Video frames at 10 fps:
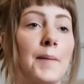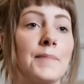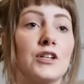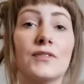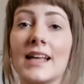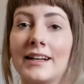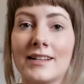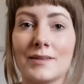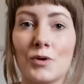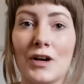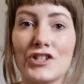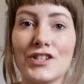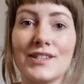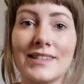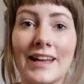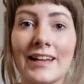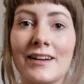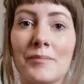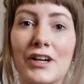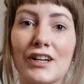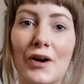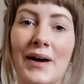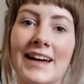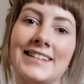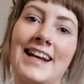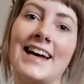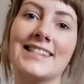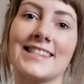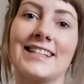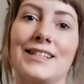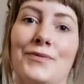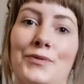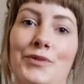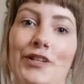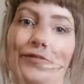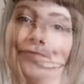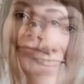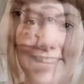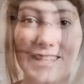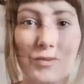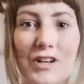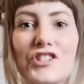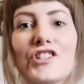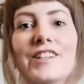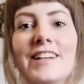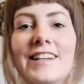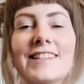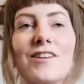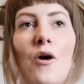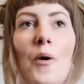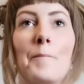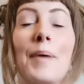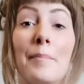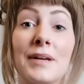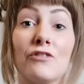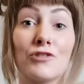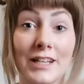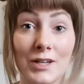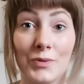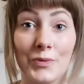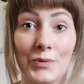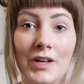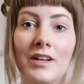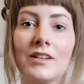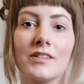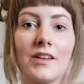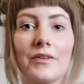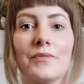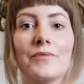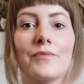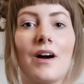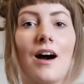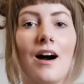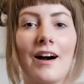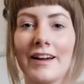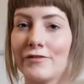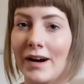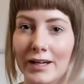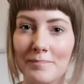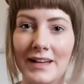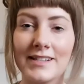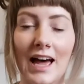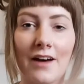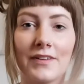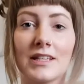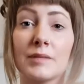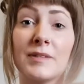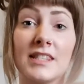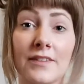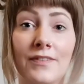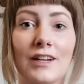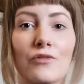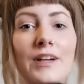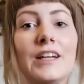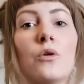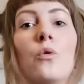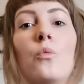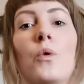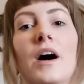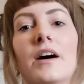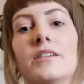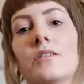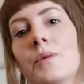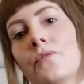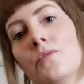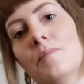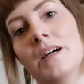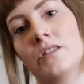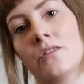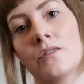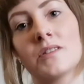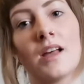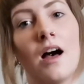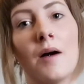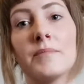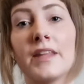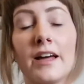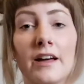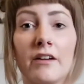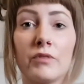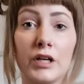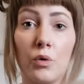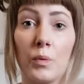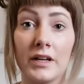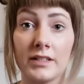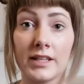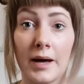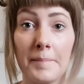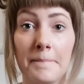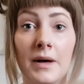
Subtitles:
You've sent in some questions and I'm going to go ahead and answer these for you. This question is on puppy recall. So I'd recommend having a specific recall word. With all my dogs, their recall word has come.